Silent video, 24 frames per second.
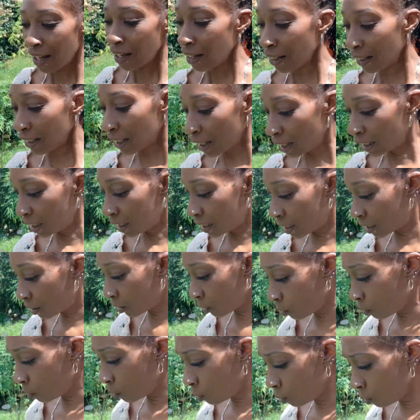Ladies,
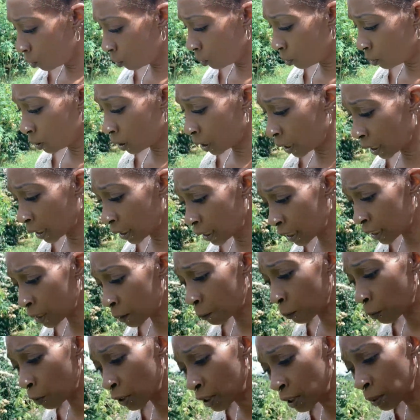ooh, look at this
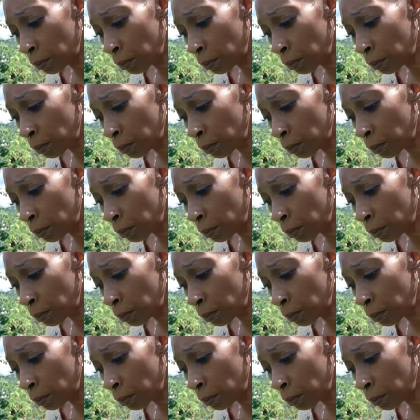pretty